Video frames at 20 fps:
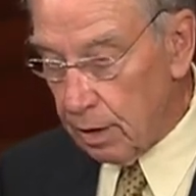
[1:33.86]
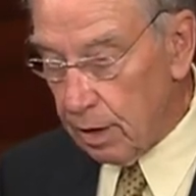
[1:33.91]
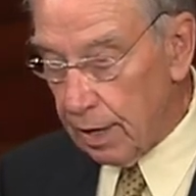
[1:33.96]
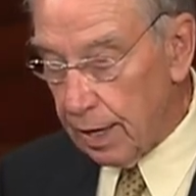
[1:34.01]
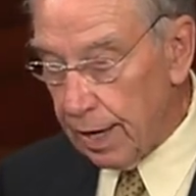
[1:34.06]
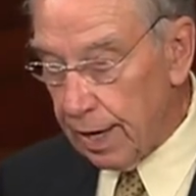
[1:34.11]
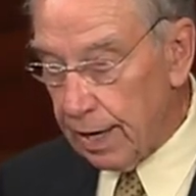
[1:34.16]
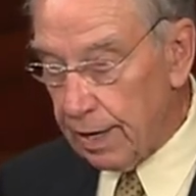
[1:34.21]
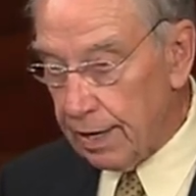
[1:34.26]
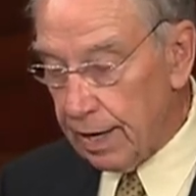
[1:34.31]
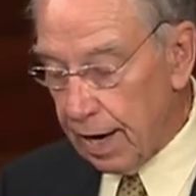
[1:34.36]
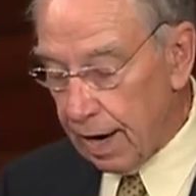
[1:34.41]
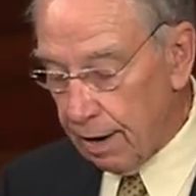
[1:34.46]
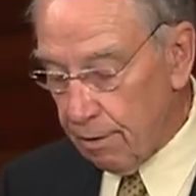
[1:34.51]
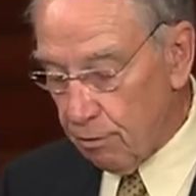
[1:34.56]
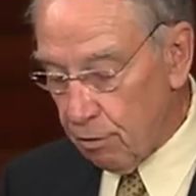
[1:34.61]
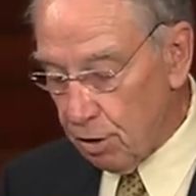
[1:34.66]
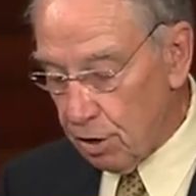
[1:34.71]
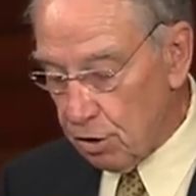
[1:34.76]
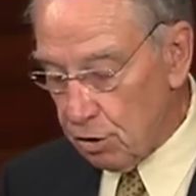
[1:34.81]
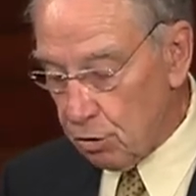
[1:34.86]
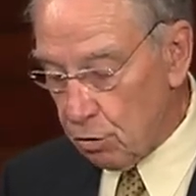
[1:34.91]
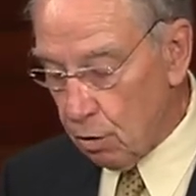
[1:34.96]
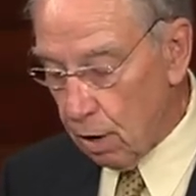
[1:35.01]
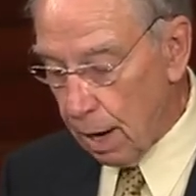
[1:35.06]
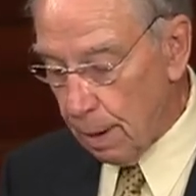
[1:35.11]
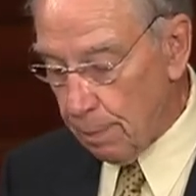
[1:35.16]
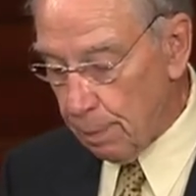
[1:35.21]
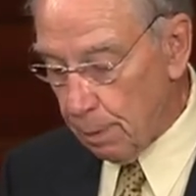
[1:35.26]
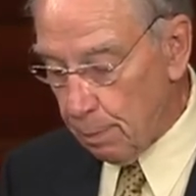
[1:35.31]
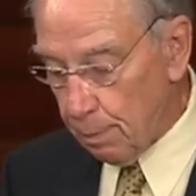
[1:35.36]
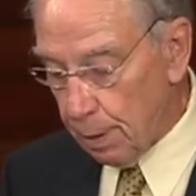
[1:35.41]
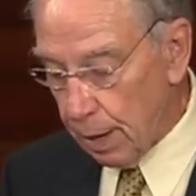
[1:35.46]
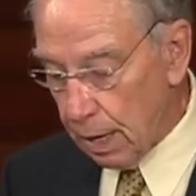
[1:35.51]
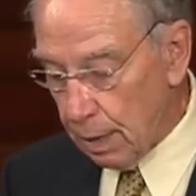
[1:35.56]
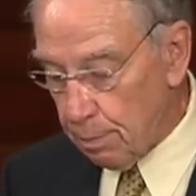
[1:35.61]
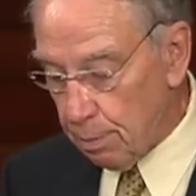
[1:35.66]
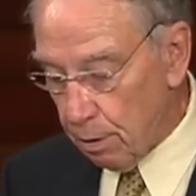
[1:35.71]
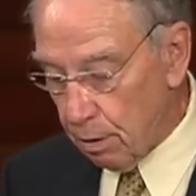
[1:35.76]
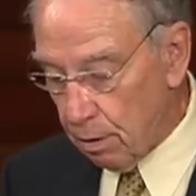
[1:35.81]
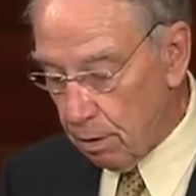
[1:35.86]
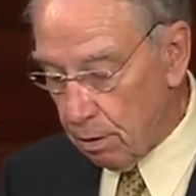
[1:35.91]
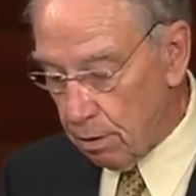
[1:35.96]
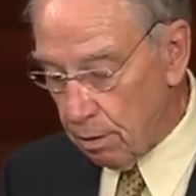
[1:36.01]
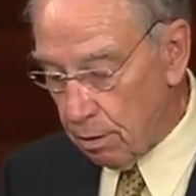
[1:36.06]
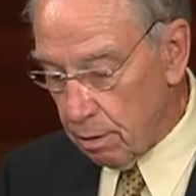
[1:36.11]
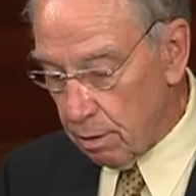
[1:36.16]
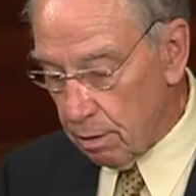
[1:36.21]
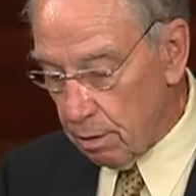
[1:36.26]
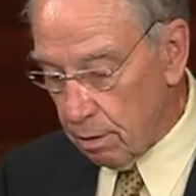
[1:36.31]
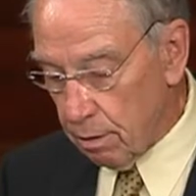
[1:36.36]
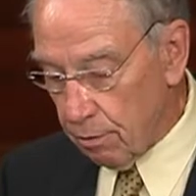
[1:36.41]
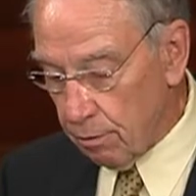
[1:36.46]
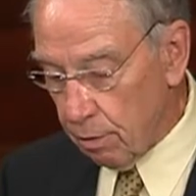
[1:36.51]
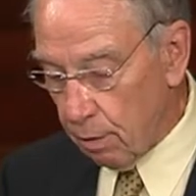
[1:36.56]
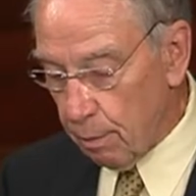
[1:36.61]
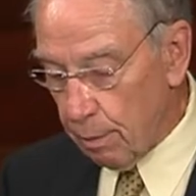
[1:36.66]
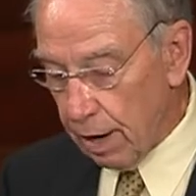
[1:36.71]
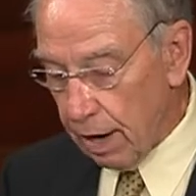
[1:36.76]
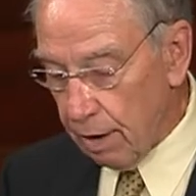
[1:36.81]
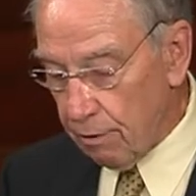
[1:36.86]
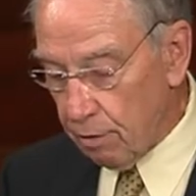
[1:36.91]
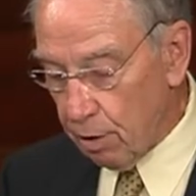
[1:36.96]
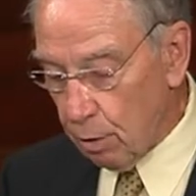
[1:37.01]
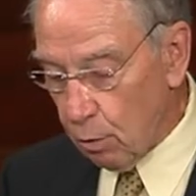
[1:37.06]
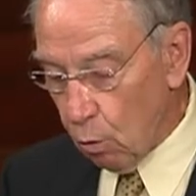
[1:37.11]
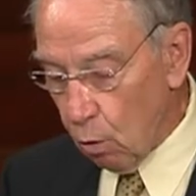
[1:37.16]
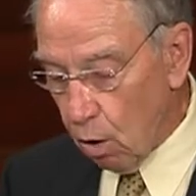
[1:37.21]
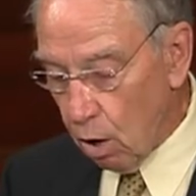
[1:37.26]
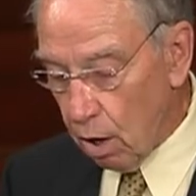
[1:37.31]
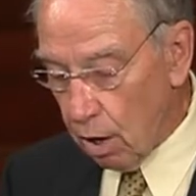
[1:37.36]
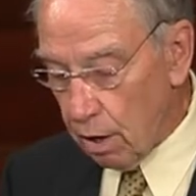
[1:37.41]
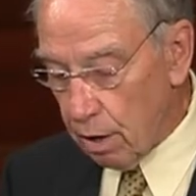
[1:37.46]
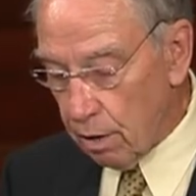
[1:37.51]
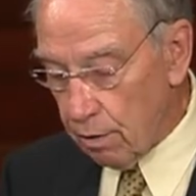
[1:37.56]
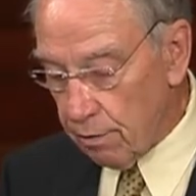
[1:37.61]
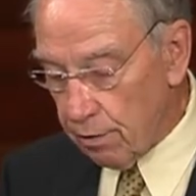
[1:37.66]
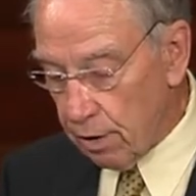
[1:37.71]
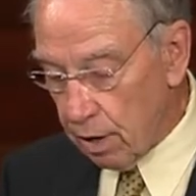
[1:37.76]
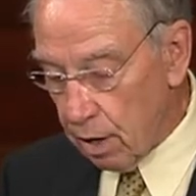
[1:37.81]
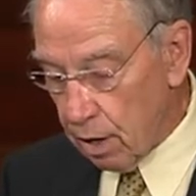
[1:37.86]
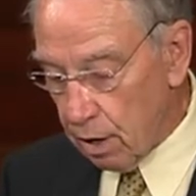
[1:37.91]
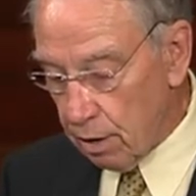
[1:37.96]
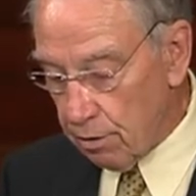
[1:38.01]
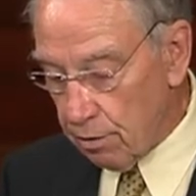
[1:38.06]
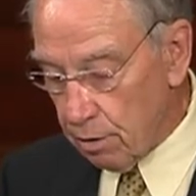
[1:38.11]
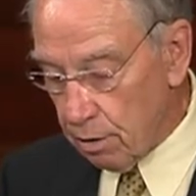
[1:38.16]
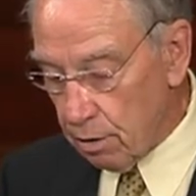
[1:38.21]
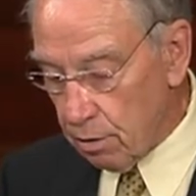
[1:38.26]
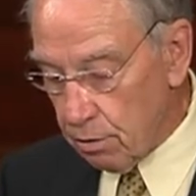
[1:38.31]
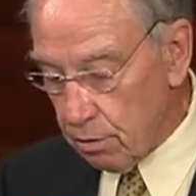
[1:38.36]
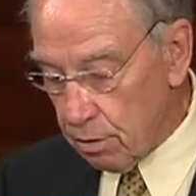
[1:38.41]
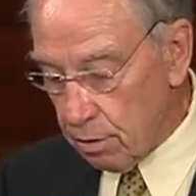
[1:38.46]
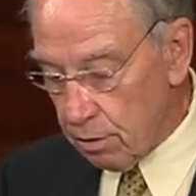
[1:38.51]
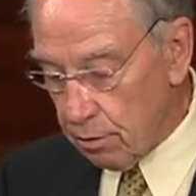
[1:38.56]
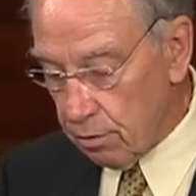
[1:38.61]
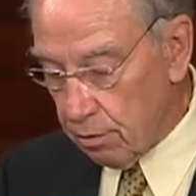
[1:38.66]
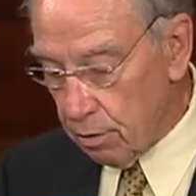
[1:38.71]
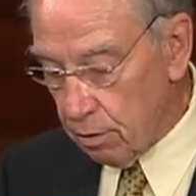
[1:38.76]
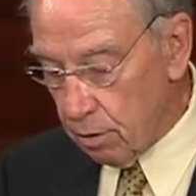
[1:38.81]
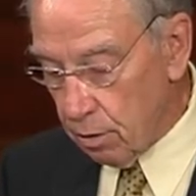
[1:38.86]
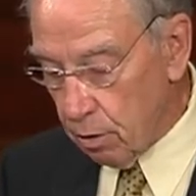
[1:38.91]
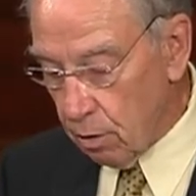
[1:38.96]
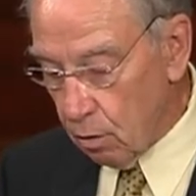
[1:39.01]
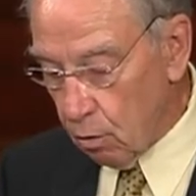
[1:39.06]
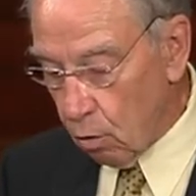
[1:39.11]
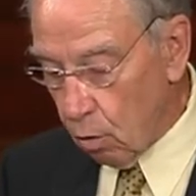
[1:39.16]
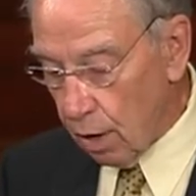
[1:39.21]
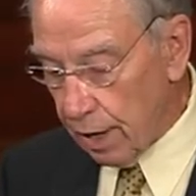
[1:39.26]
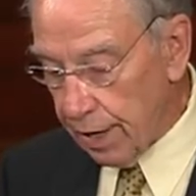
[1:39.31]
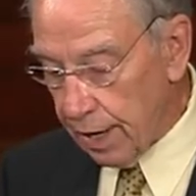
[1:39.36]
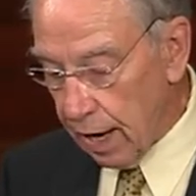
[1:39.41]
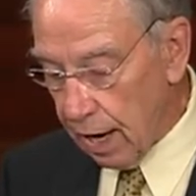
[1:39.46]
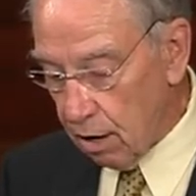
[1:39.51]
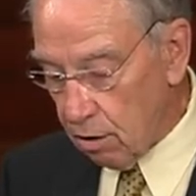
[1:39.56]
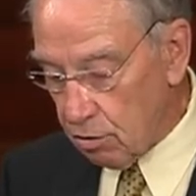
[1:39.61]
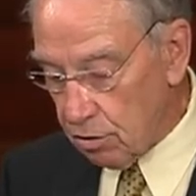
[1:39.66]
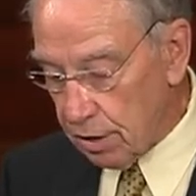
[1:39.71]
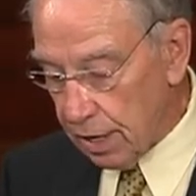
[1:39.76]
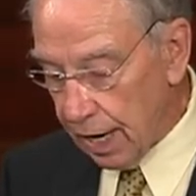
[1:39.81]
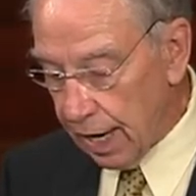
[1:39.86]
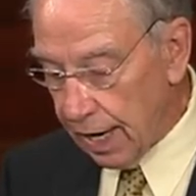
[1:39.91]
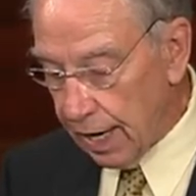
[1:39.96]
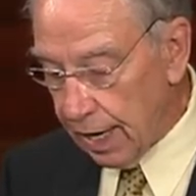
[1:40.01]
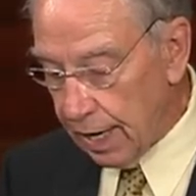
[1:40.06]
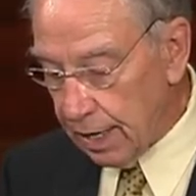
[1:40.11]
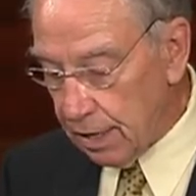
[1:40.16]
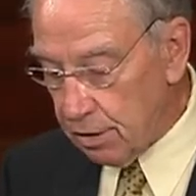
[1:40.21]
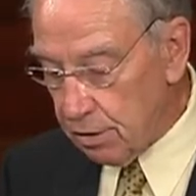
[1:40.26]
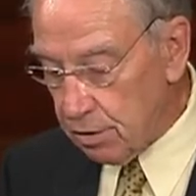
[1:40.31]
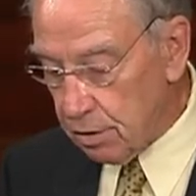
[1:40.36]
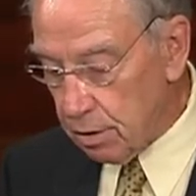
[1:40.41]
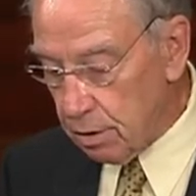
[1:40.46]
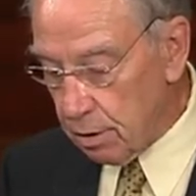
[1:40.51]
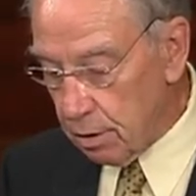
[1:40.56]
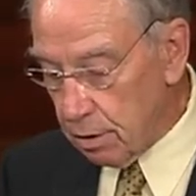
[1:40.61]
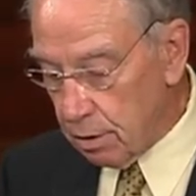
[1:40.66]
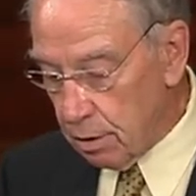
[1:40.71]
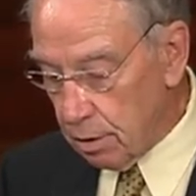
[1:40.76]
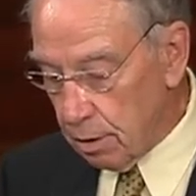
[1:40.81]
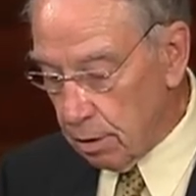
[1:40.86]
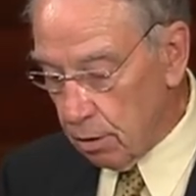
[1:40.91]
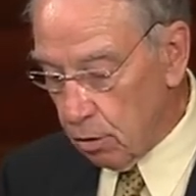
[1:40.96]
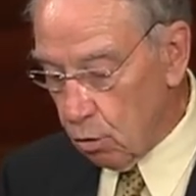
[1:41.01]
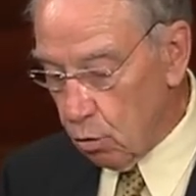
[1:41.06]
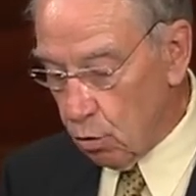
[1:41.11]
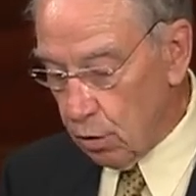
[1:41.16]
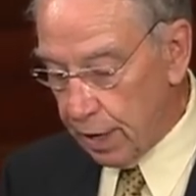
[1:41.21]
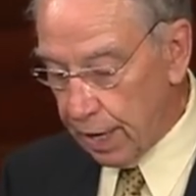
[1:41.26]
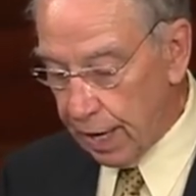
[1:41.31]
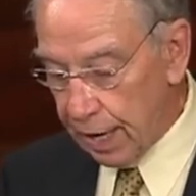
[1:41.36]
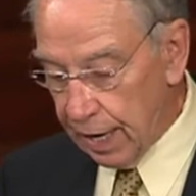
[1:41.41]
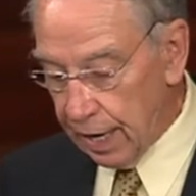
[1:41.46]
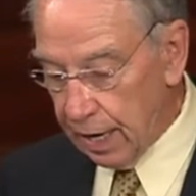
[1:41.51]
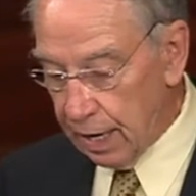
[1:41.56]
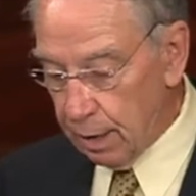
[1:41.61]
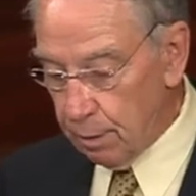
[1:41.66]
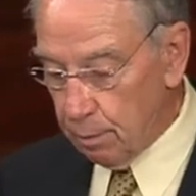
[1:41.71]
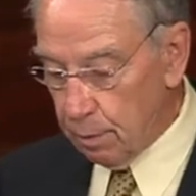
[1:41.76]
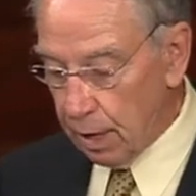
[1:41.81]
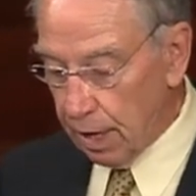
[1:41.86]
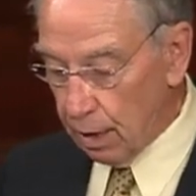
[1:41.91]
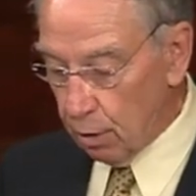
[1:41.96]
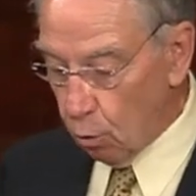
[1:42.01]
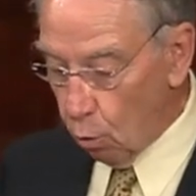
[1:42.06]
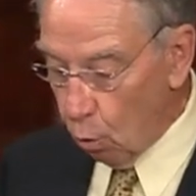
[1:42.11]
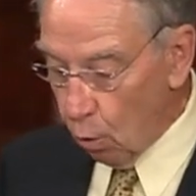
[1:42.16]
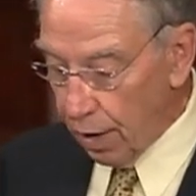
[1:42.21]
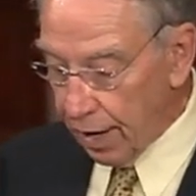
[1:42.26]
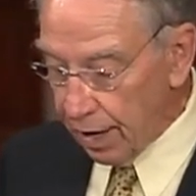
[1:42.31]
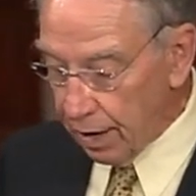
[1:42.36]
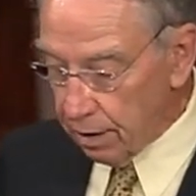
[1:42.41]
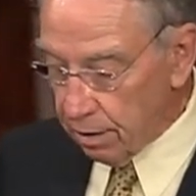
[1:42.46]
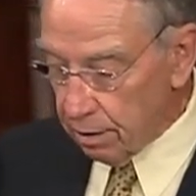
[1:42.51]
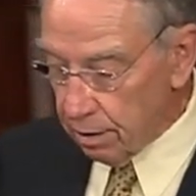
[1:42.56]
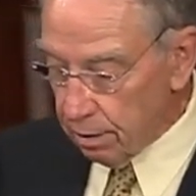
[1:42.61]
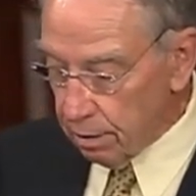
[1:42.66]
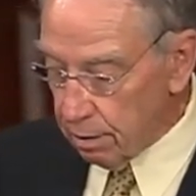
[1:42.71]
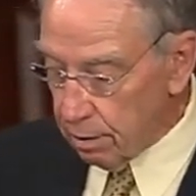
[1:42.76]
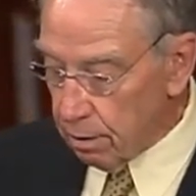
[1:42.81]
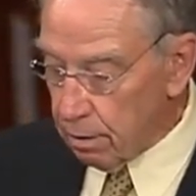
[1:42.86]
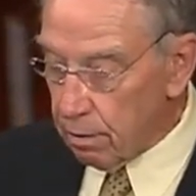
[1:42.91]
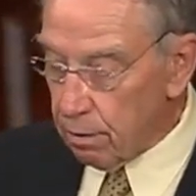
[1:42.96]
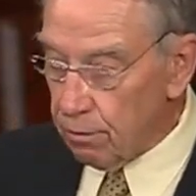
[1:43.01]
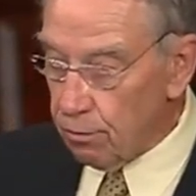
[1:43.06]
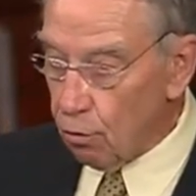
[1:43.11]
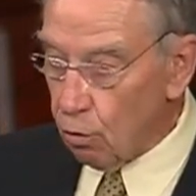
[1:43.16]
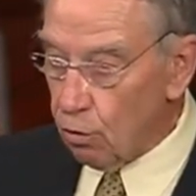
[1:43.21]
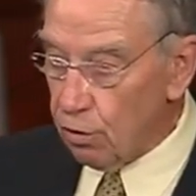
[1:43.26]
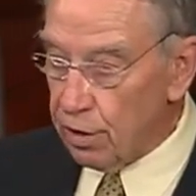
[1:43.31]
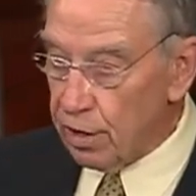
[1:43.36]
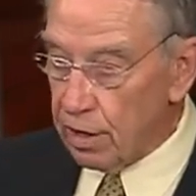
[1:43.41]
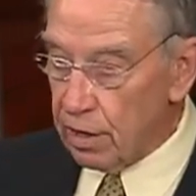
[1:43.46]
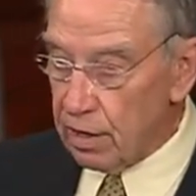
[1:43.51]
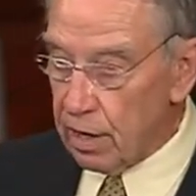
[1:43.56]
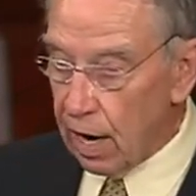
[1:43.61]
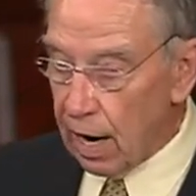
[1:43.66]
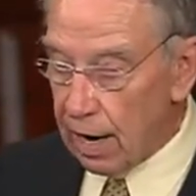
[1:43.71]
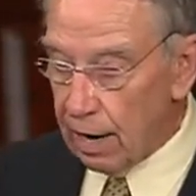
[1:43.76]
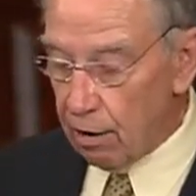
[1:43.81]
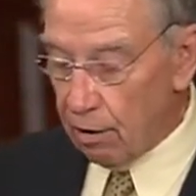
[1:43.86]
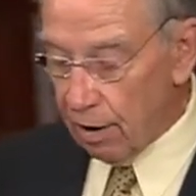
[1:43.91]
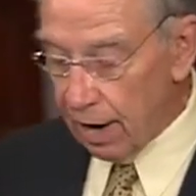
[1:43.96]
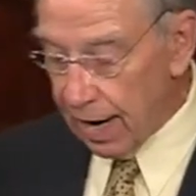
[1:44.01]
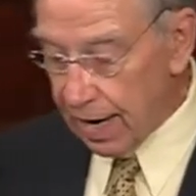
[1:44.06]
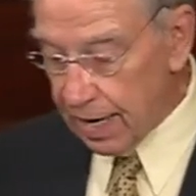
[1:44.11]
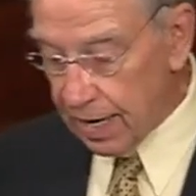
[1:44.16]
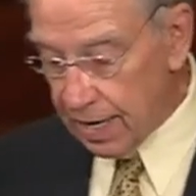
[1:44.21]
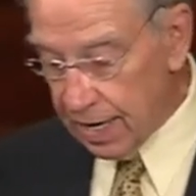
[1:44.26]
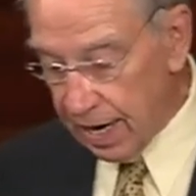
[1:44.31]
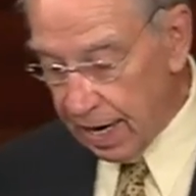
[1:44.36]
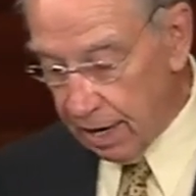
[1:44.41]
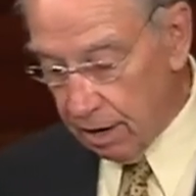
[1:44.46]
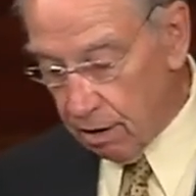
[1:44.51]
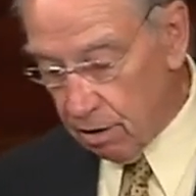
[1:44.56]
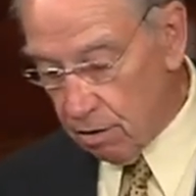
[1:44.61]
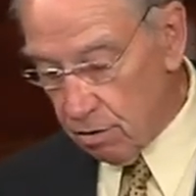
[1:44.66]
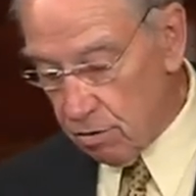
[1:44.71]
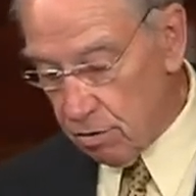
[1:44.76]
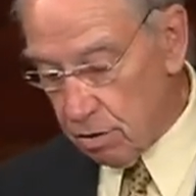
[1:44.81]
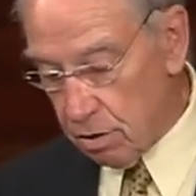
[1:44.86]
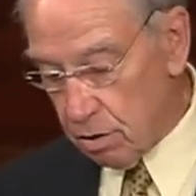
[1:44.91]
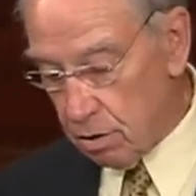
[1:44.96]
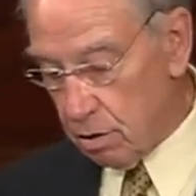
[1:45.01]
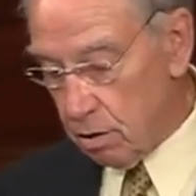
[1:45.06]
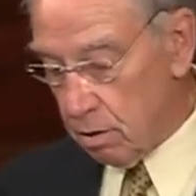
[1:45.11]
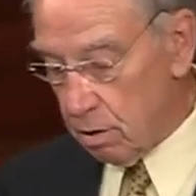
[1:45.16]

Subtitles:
and every scrap of paper from every one of the hundreds of White House aides who came and went for the entire 8 years